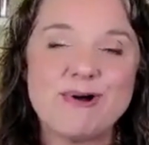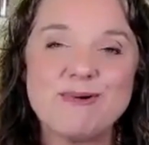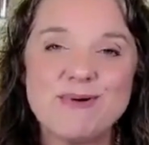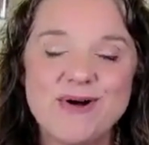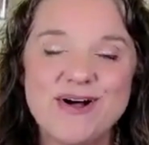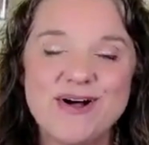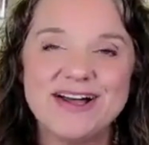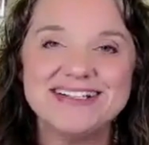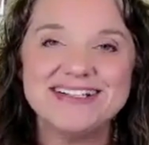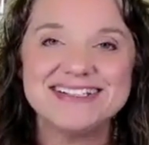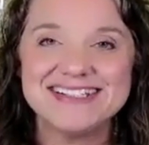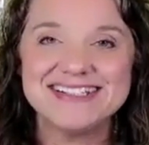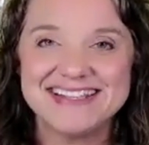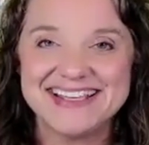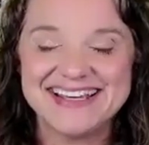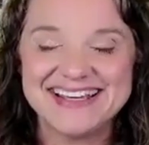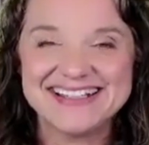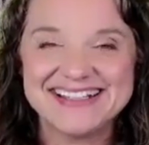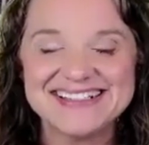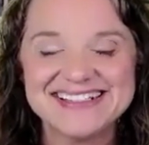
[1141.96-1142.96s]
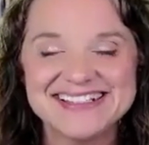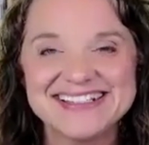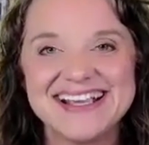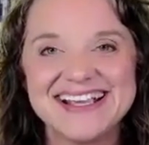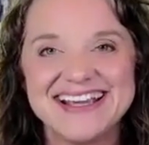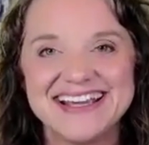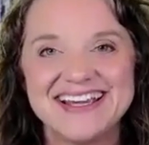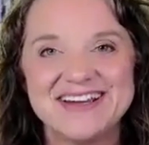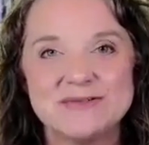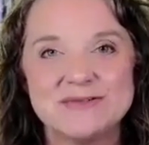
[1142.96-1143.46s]
on to this.
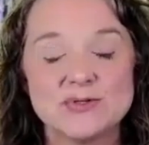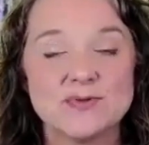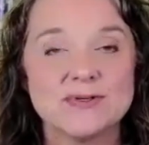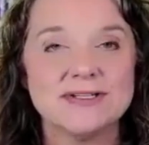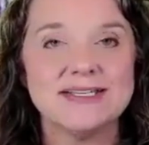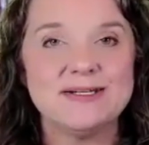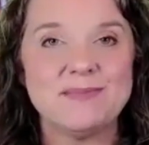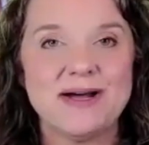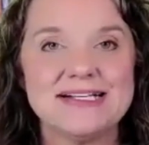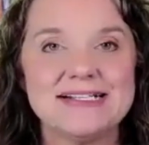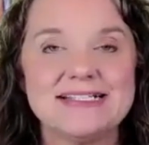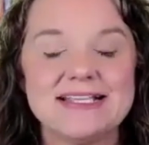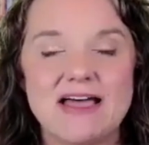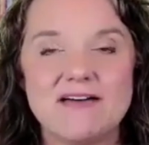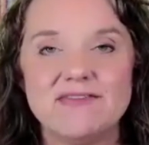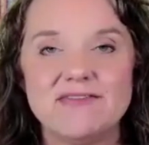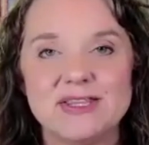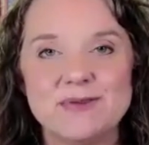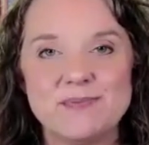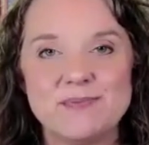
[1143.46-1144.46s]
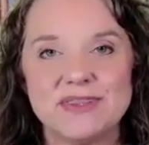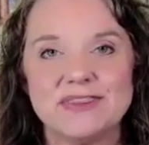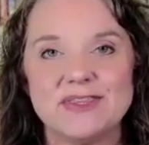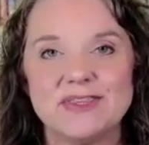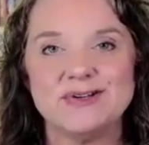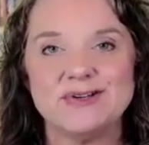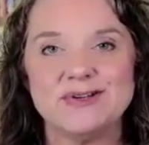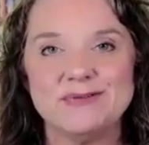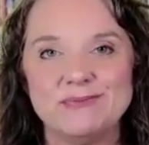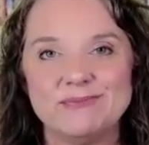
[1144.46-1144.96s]
It was really my 7th, but
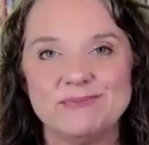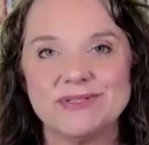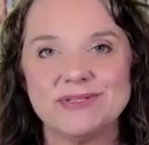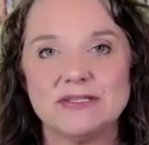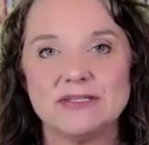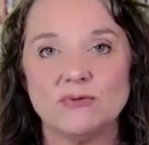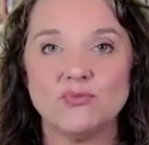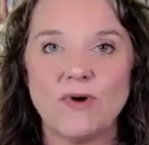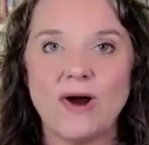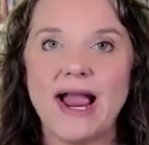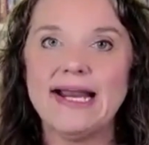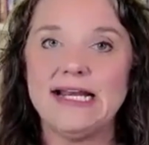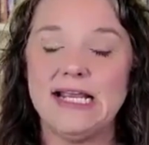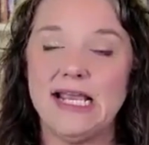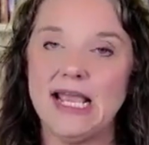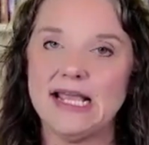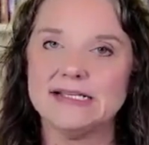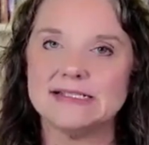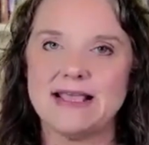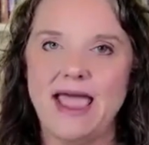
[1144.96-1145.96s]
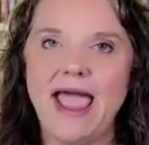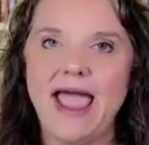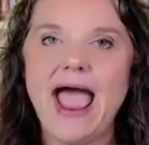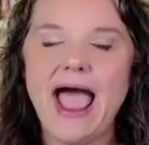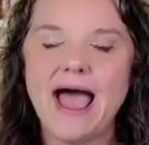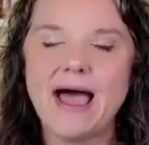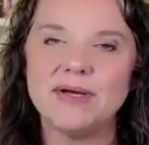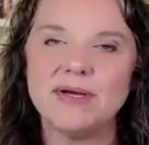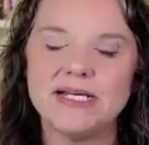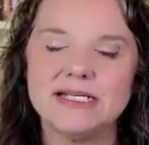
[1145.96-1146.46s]
the writing as a
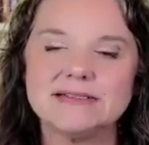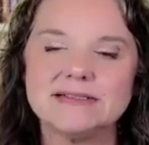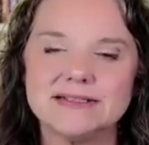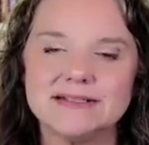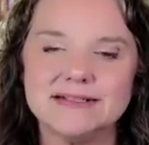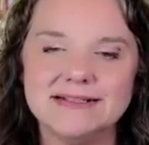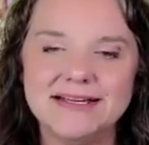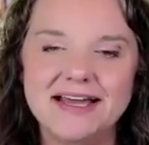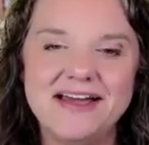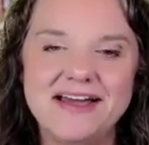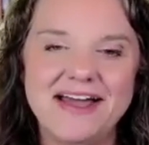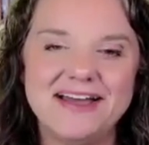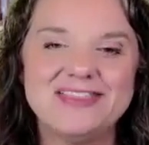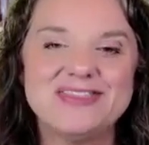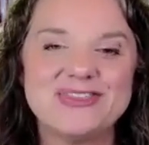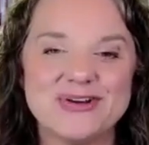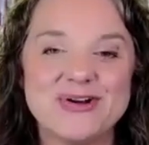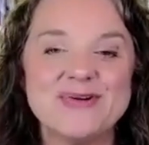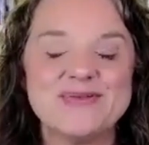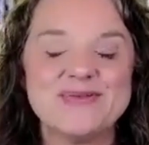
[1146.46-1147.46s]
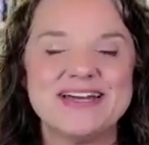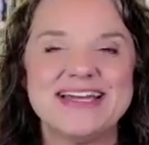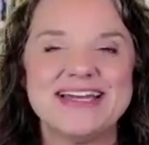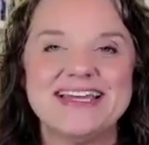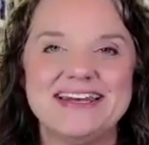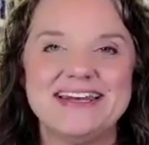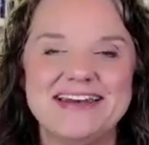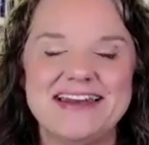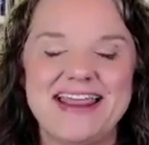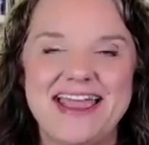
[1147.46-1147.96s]
habit, I threw
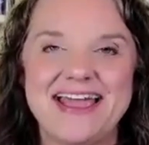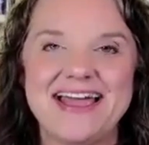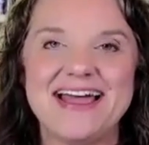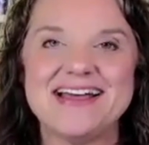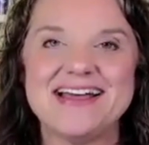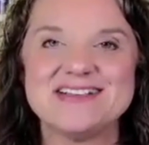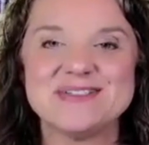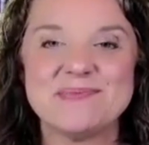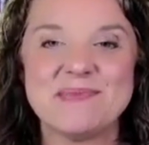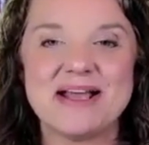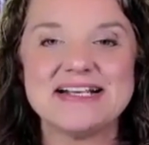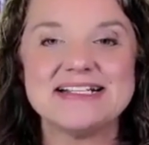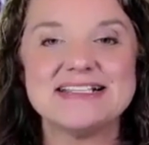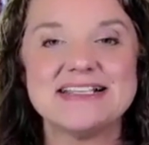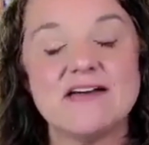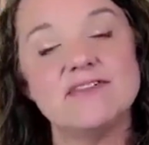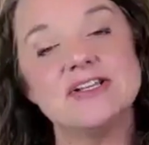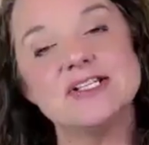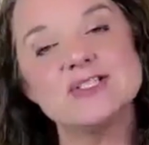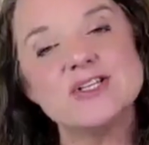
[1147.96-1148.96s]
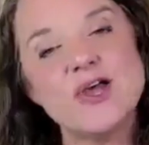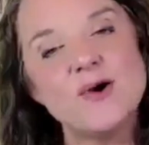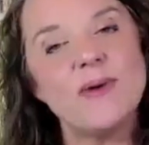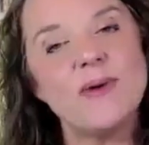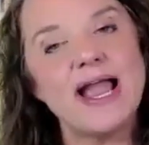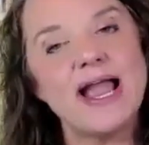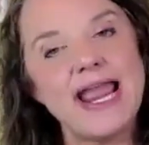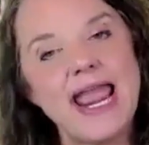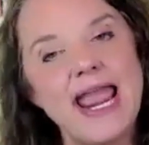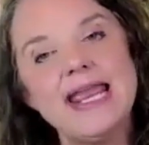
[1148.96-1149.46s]
in as my 7th. So
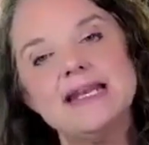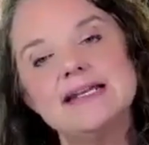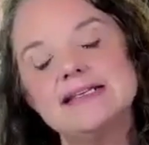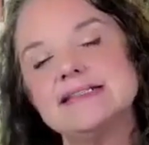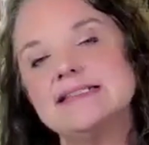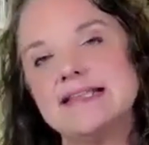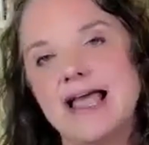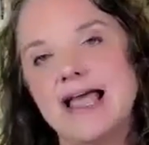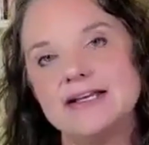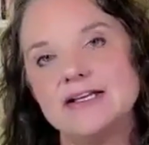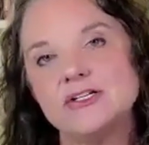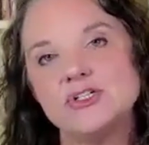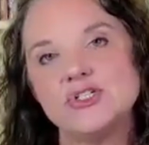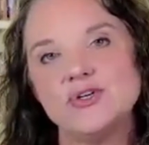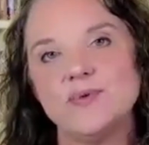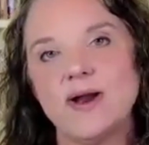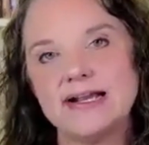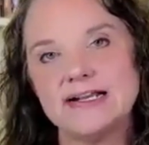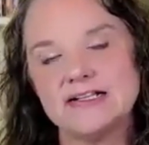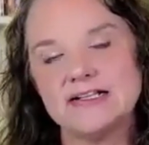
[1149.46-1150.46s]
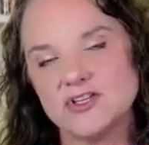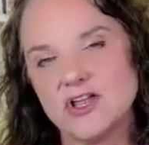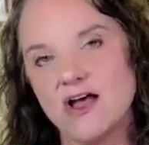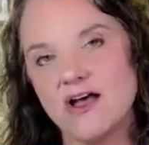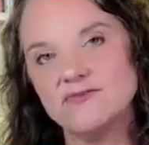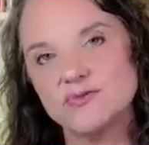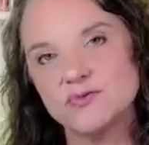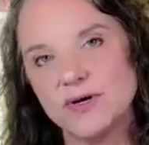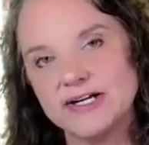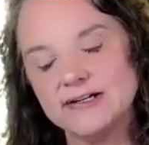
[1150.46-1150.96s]
my 8 is Cite as you write
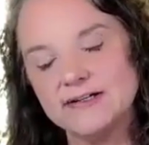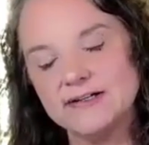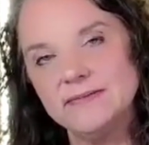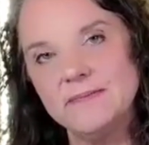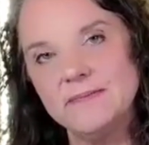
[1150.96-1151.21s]
software.